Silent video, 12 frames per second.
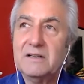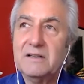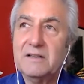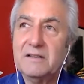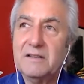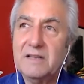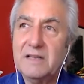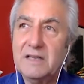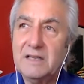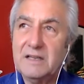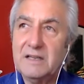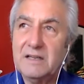
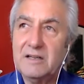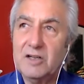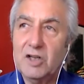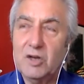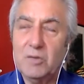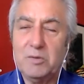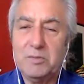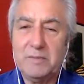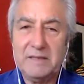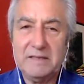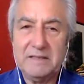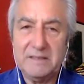the global
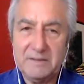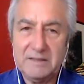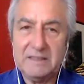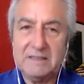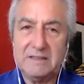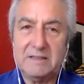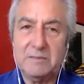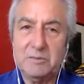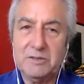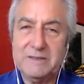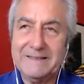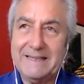monetary system
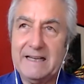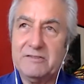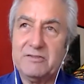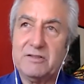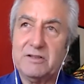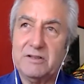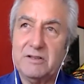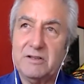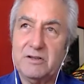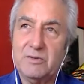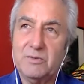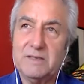was attached to the
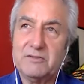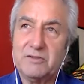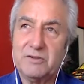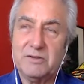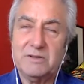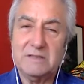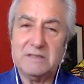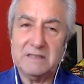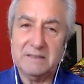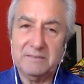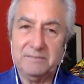US currency,